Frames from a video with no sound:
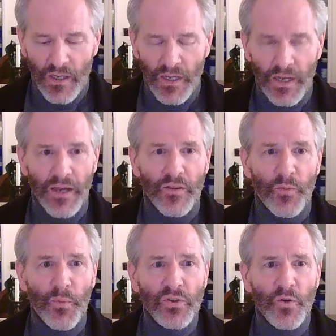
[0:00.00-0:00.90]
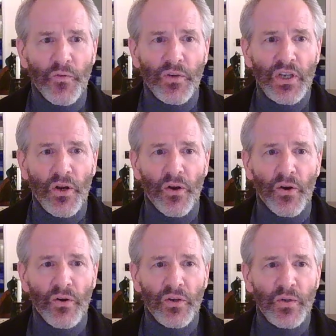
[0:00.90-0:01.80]
The person over
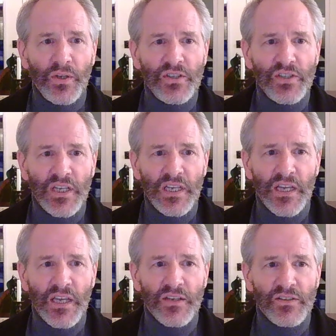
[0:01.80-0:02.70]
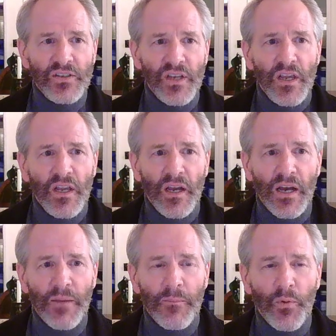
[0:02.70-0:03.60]
here, you can see, is
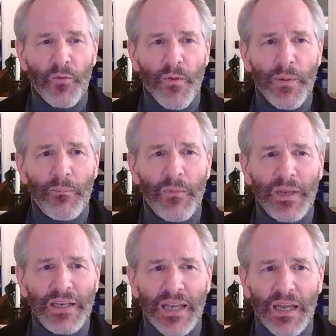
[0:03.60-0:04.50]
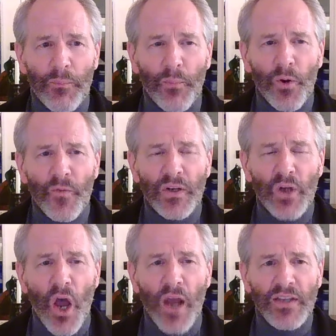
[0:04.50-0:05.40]
performing, again, a perfect
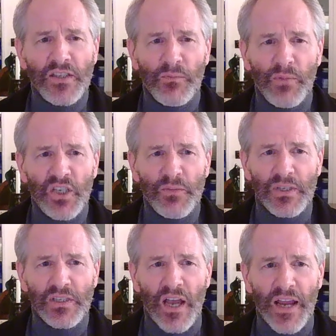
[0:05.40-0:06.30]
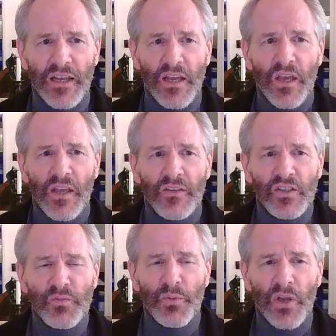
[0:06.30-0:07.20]
Hawkins impingement sign.
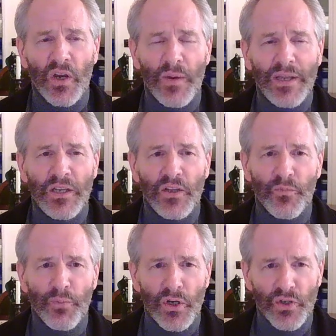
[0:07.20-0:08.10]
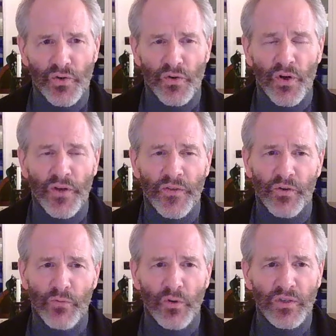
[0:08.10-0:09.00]
This is putting a great deal of pressure on the
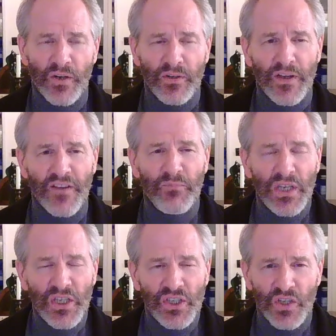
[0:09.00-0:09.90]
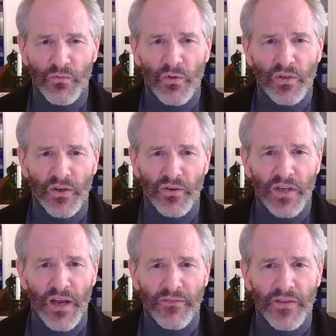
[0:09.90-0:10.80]
rotator cuff, pinching the rotator
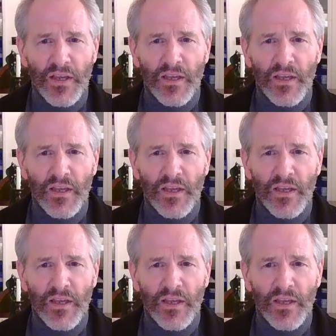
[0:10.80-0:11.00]
cuff.